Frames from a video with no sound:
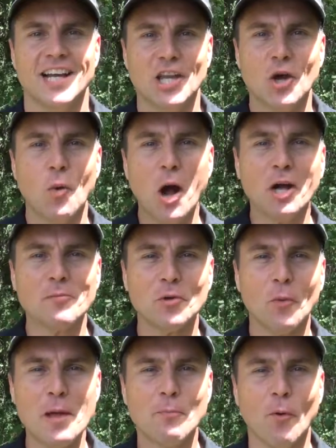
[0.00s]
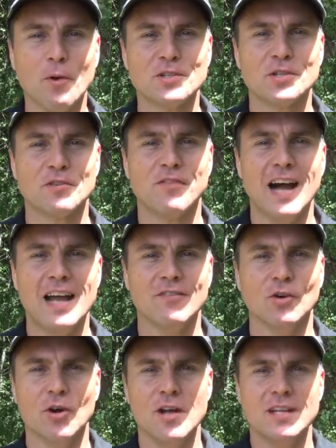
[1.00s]
Hello, welcome to Waypoint
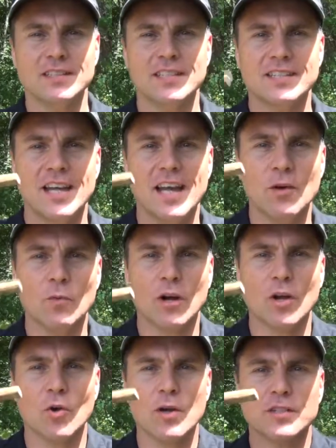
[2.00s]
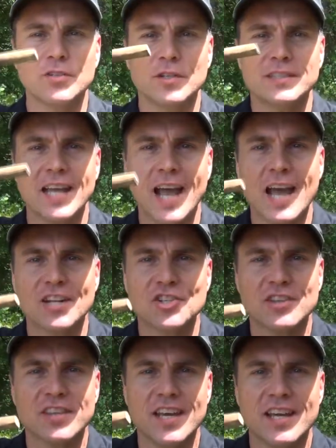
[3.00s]
Survival. Today we're going to
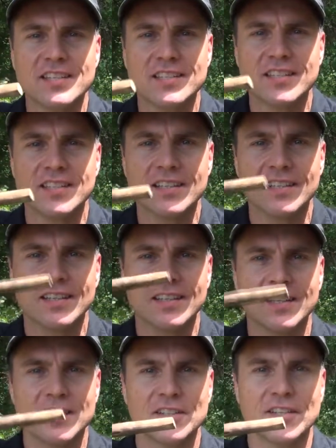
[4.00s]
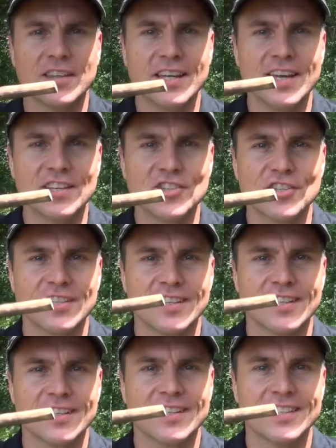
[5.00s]
attach this to this.
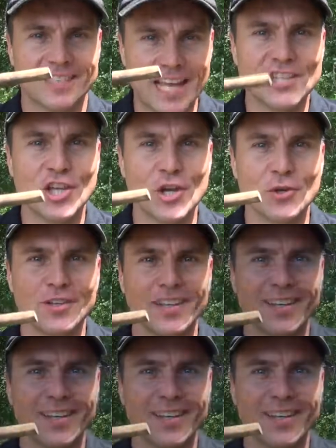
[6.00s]
Stay tuned.